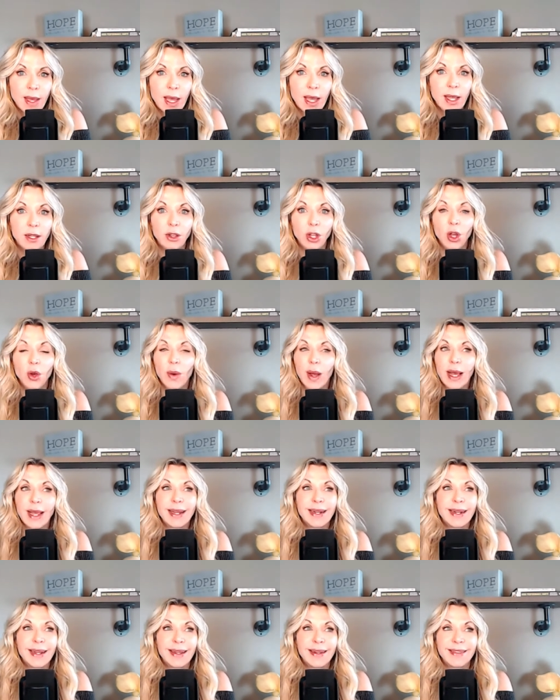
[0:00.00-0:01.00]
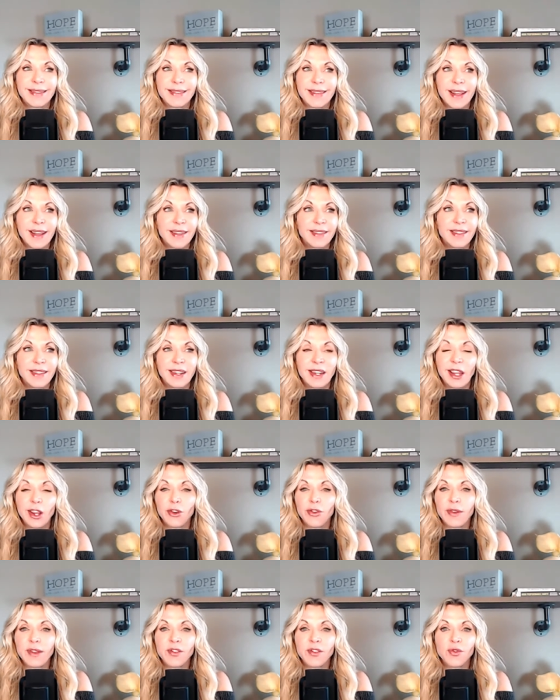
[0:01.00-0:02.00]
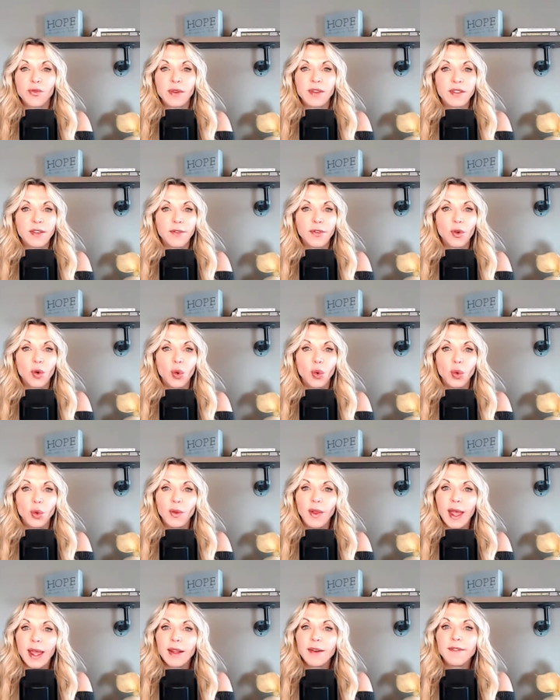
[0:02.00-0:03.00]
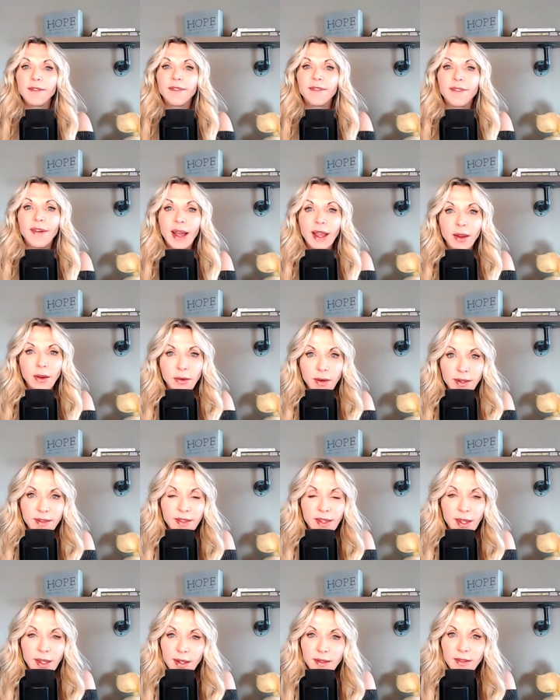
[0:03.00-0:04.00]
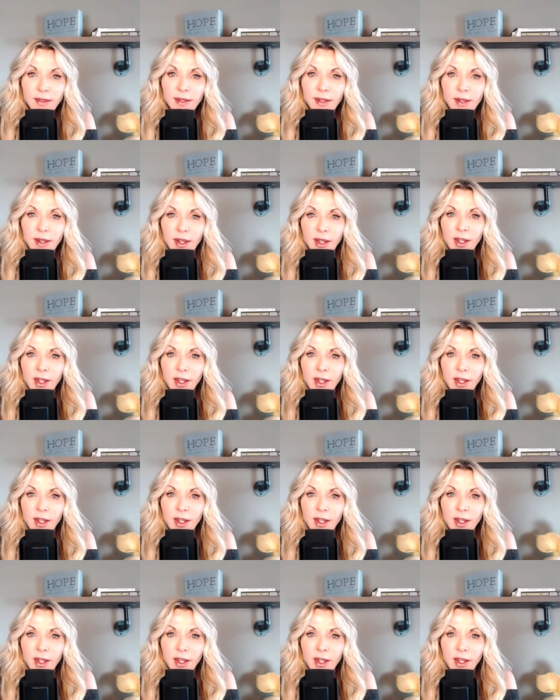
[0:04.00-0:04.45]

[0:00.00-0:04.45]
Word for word: I, low iodine is tied to an increased risk of cold and viruses.